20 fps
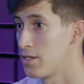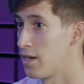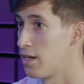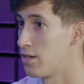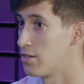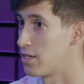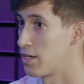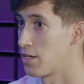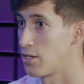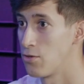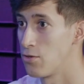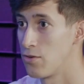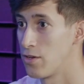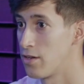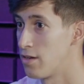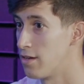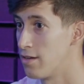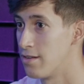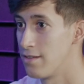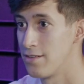And I was like, "You
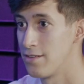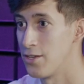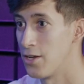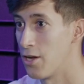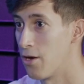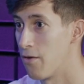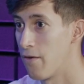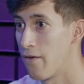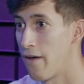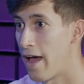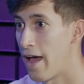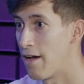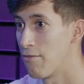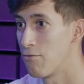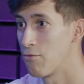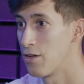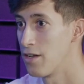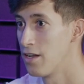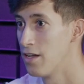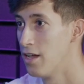can, you know, have
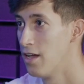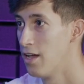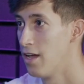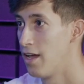one."